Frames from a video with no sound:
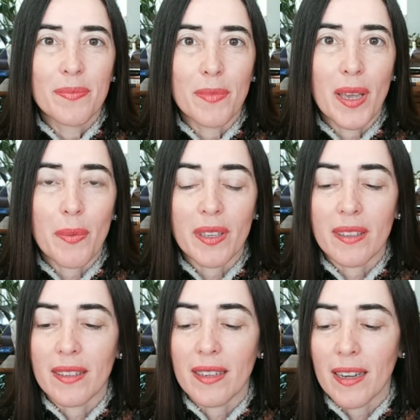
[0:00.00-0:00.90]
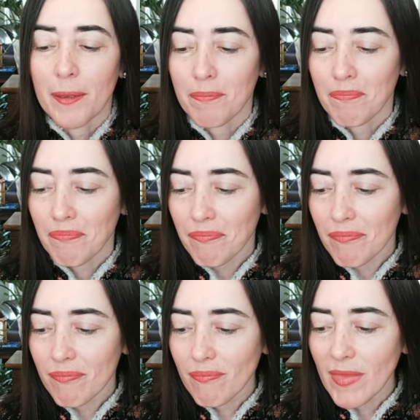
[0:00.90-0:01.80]
maybe in um,
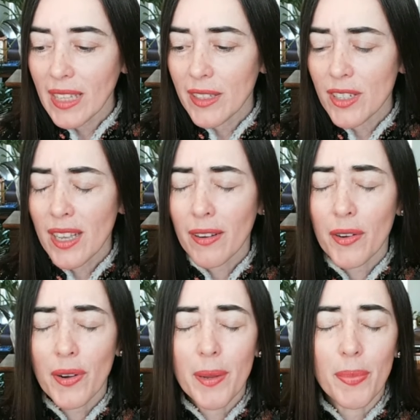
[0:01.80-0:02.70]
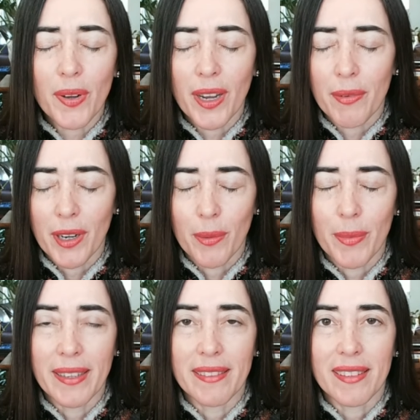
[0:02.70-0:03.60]
there's a great book I
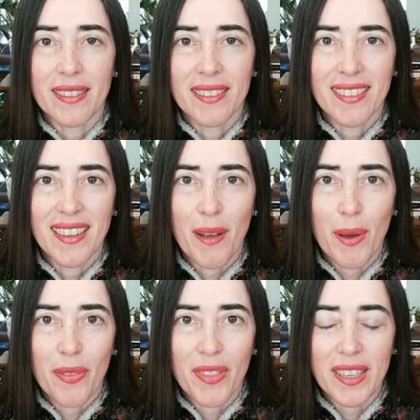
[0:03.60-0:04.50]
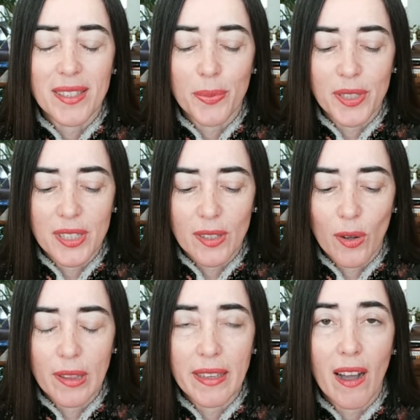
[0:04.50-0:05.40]
recommend about this, which is
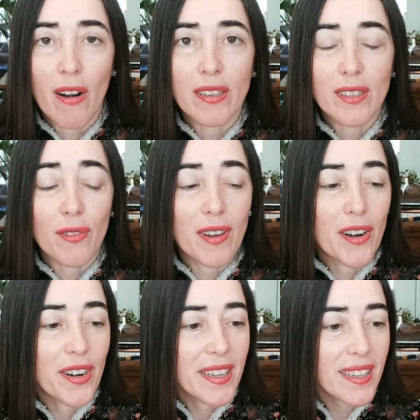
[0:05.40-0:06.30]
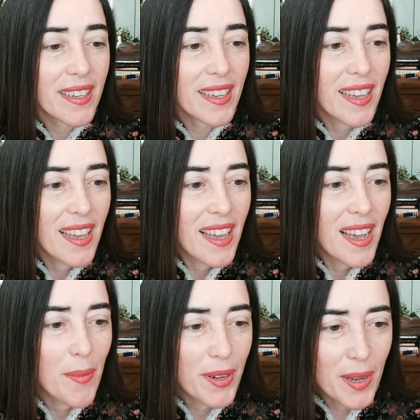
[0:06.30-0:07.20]
called The Art of Learning.
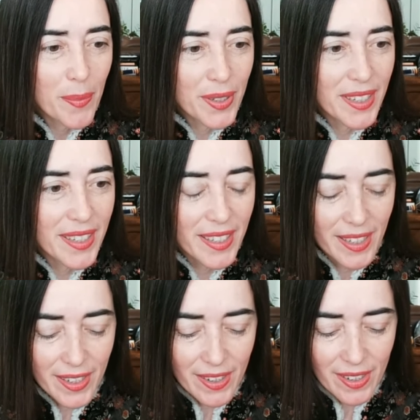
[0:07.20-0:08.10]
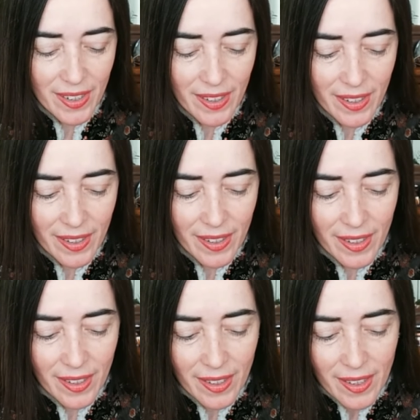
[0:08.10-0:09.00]
I'm gonna put it here.
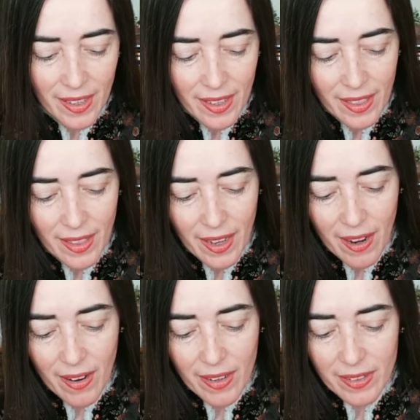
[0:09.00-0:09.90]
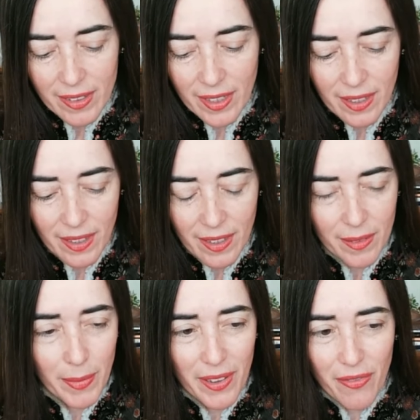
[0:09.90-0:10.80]
The Art,
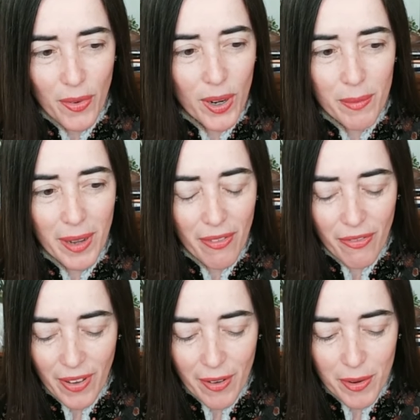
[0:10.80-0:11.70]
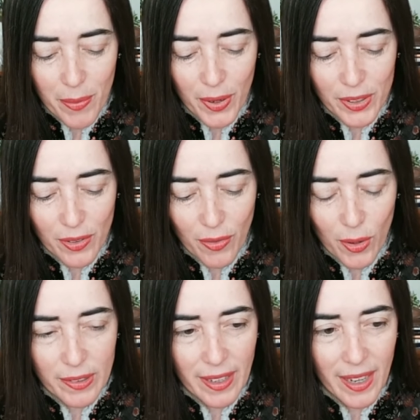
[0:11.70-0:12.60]
my one of my favorite books of
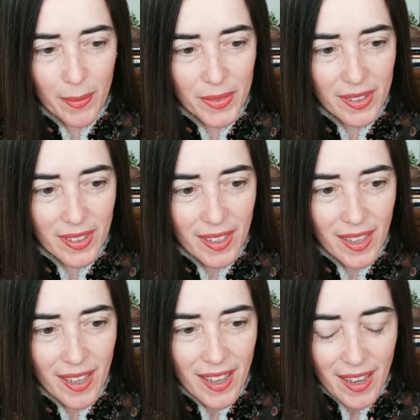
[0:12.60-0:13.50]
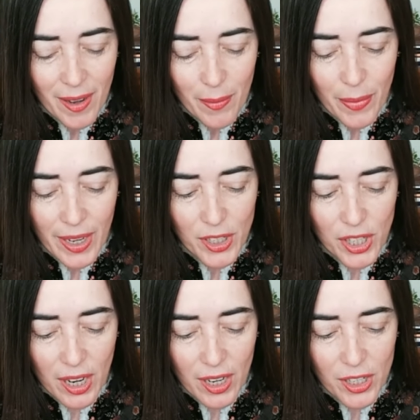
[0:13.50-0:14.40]
all times, by
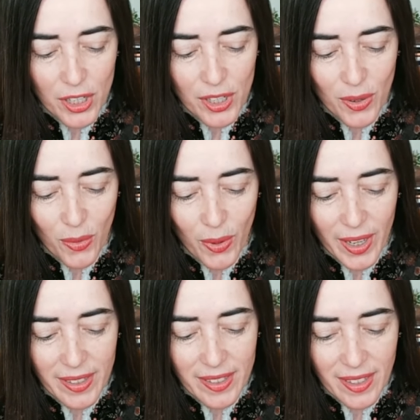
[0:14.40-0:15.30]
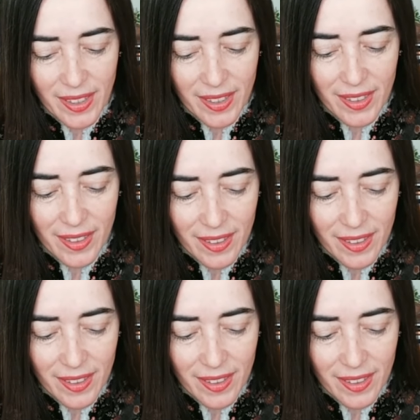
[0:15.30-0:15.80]
Josh Waitzkin.